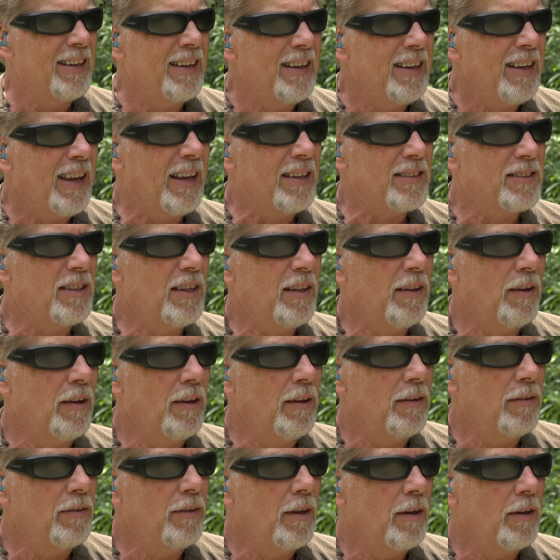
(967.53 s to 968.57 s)
can't see
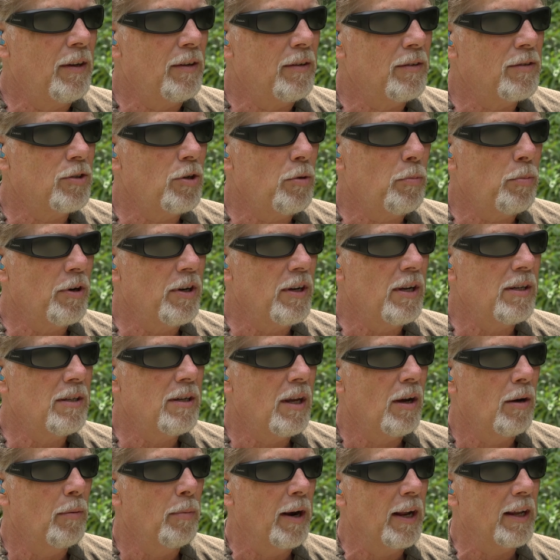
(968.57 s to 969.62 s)
the super
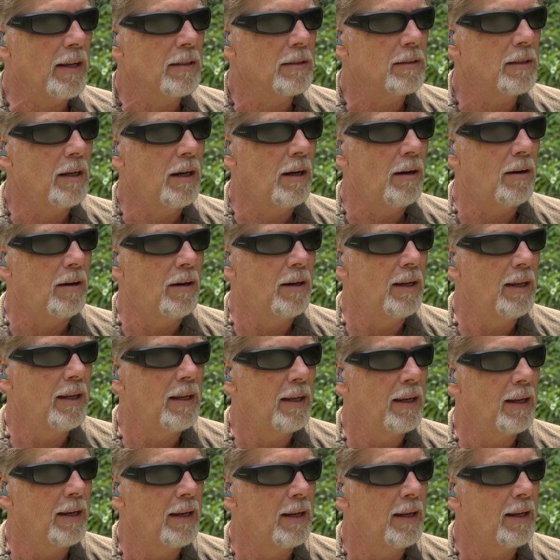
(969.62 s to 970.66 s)
detail, but I can tell
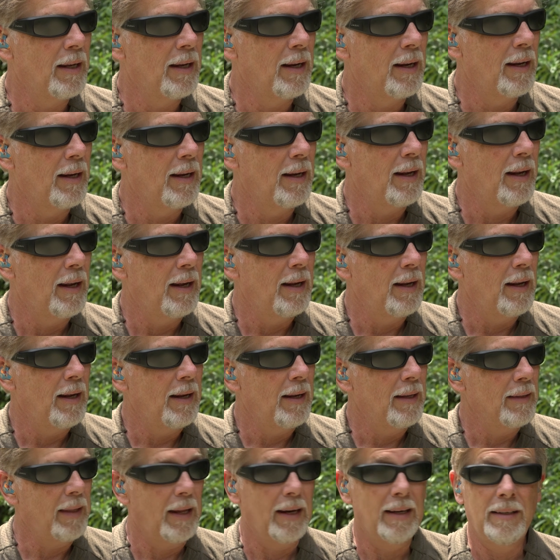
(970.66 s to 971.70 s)

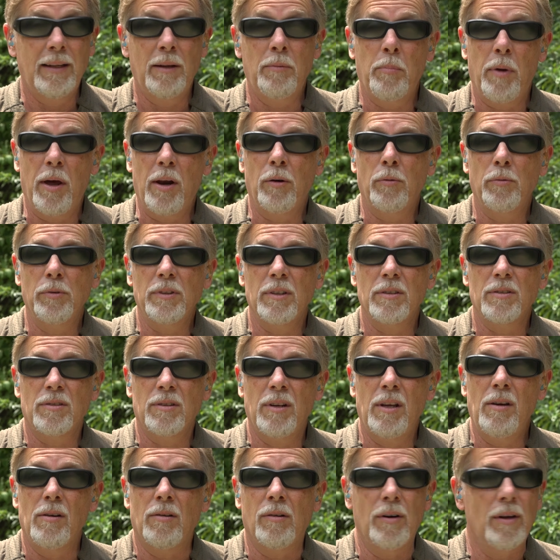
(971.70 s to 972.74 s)
that I did better with the
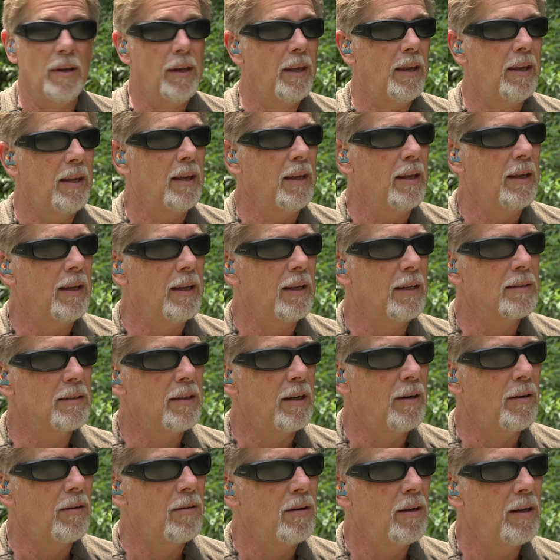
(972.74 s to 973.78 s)
steel.
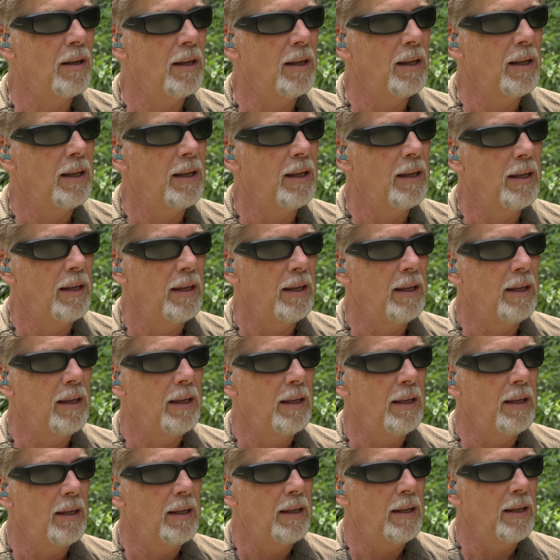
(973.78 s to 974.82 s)
So
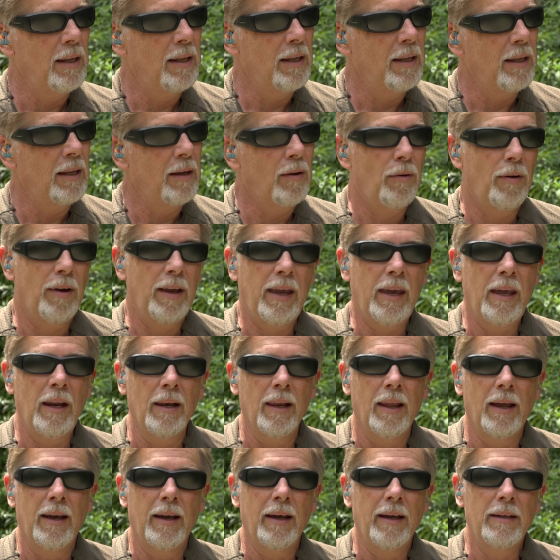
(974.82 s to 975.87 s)
I'll
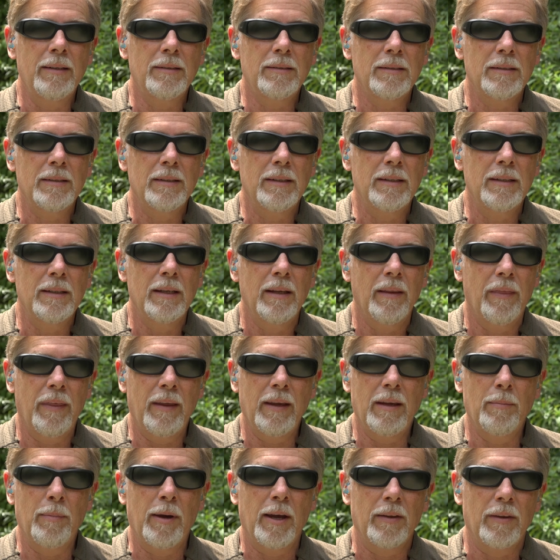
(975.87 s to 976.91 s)
analyze,
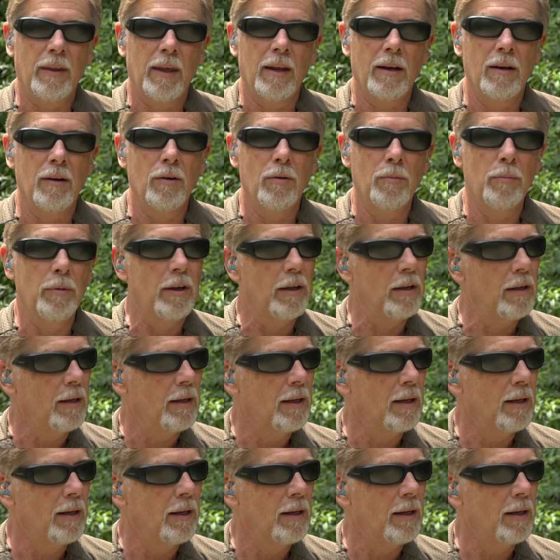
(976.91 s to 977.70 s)
think about that a little bit.